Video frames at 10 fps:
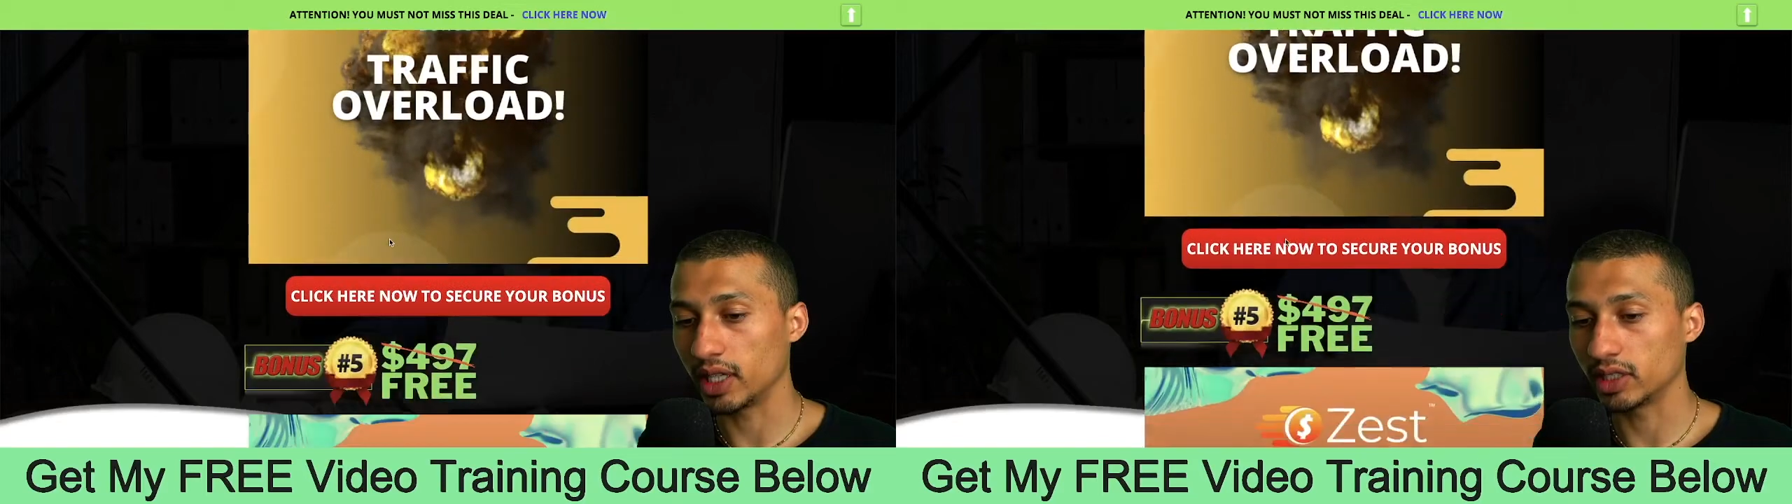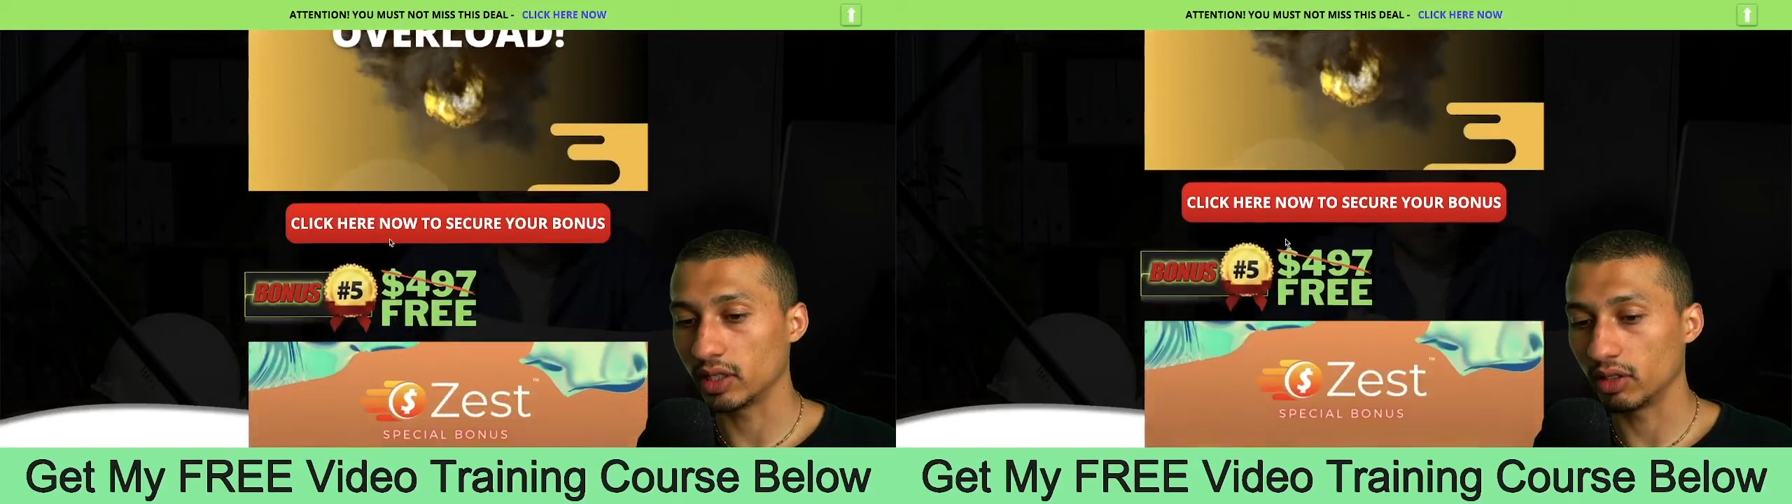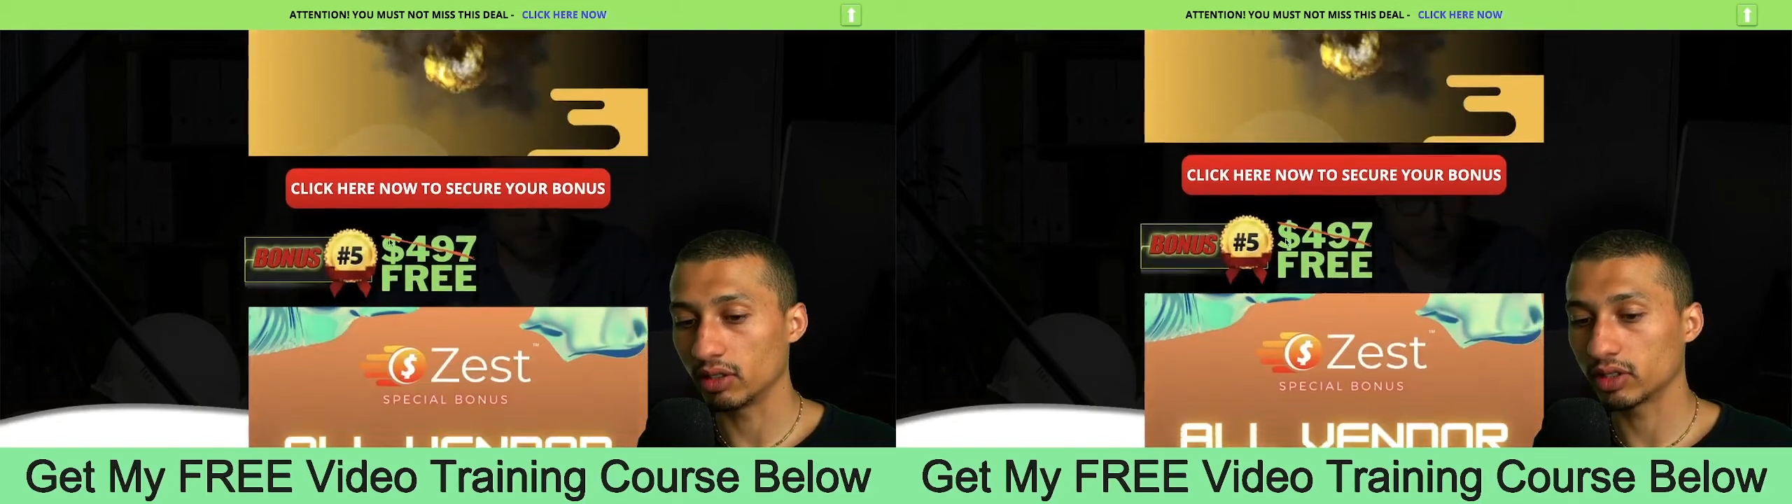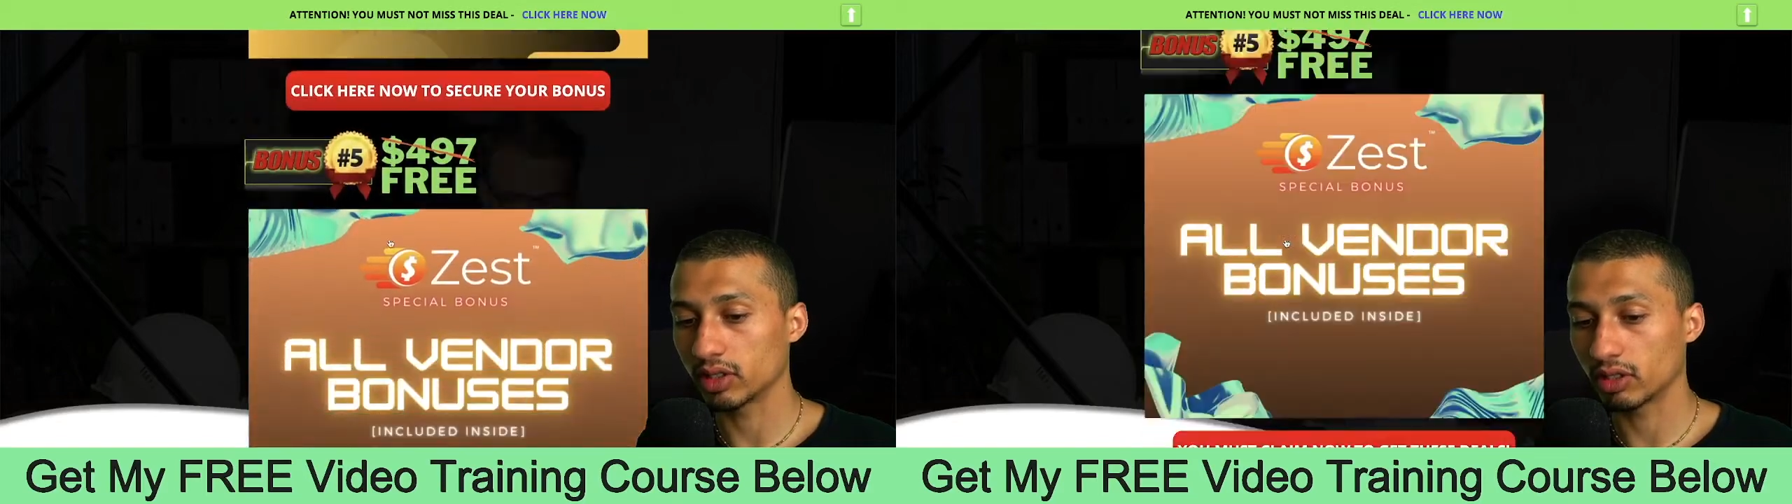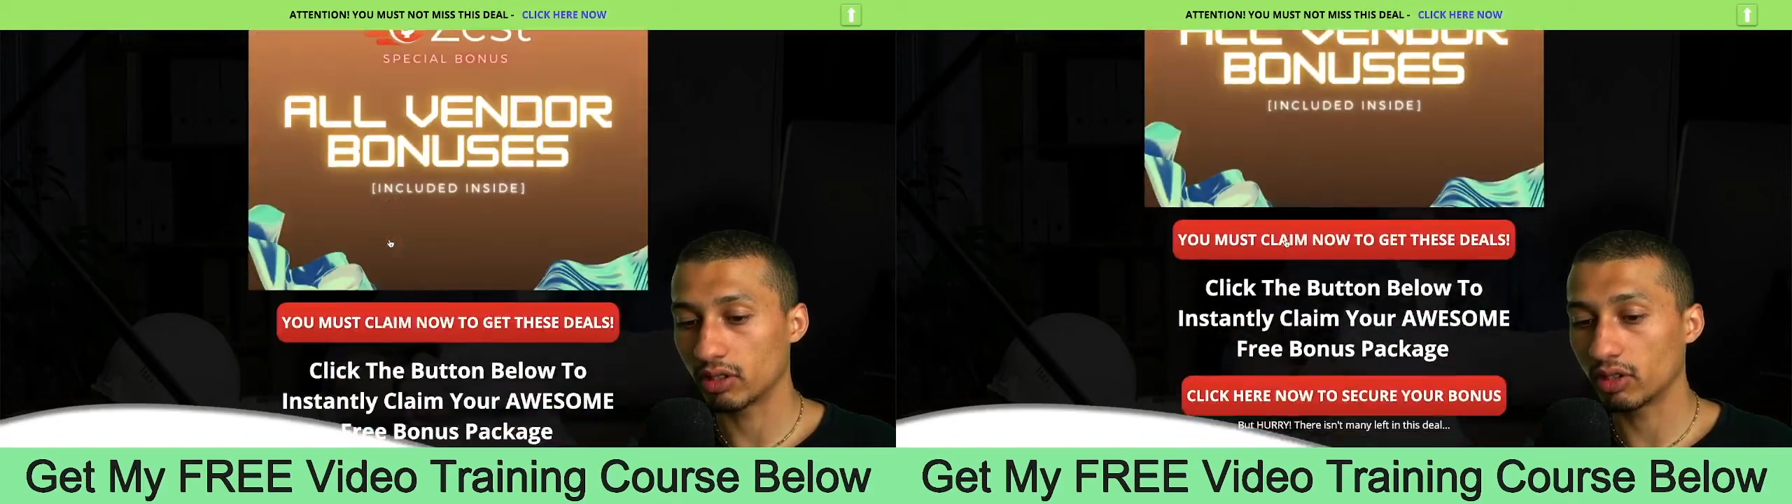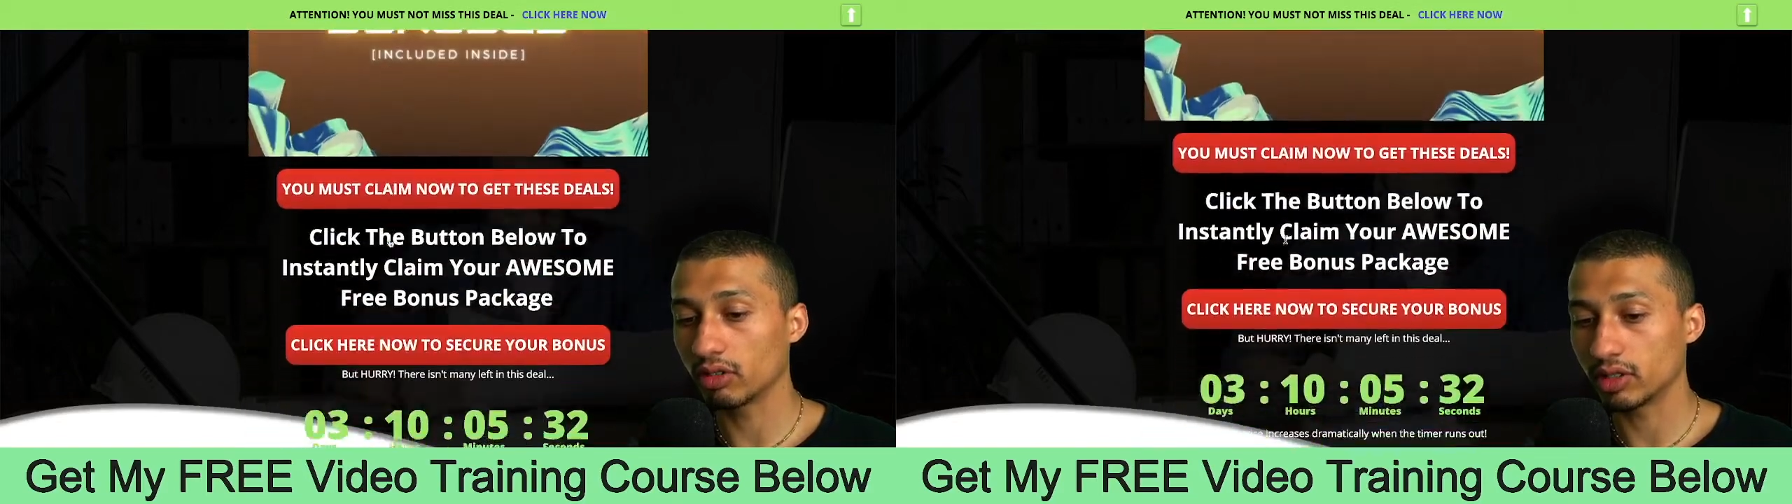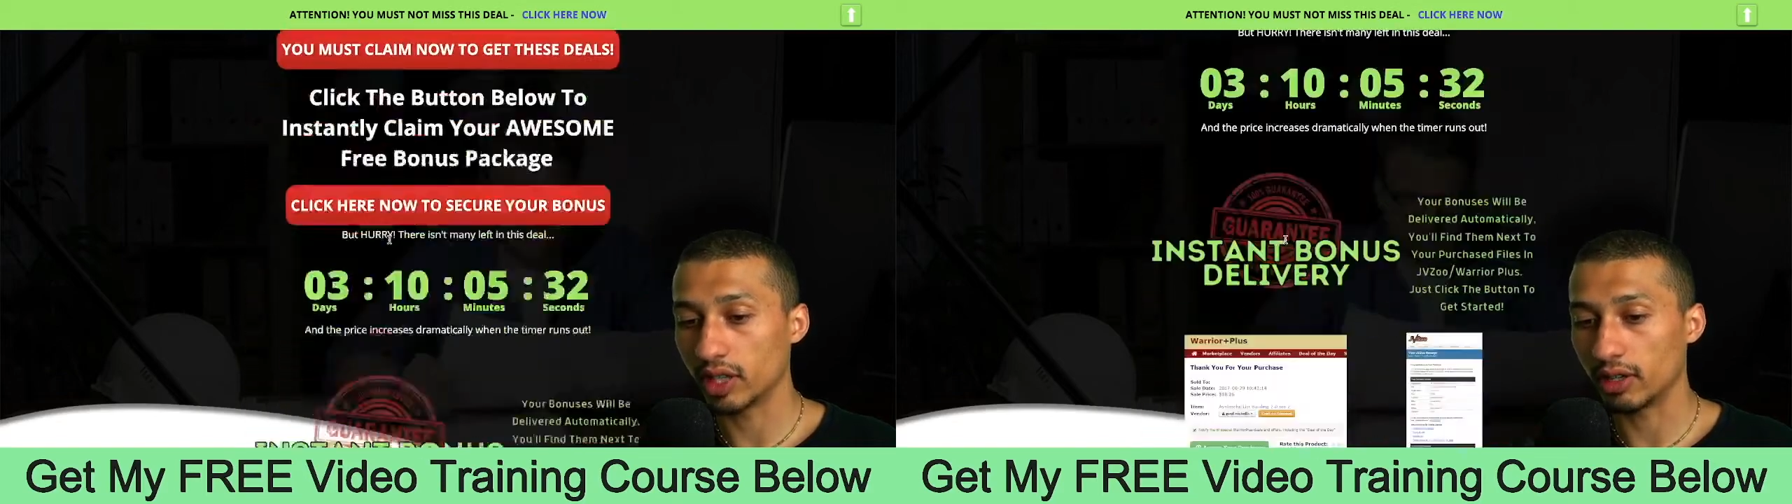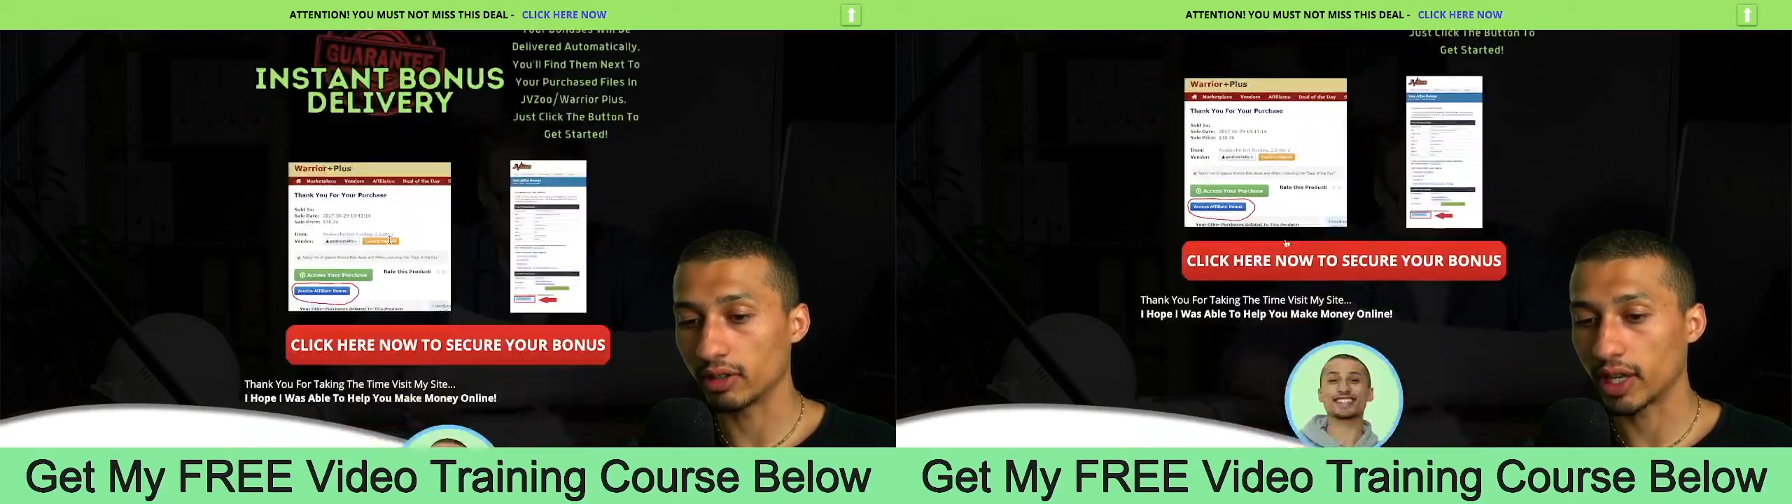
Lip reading: looks good now, okay?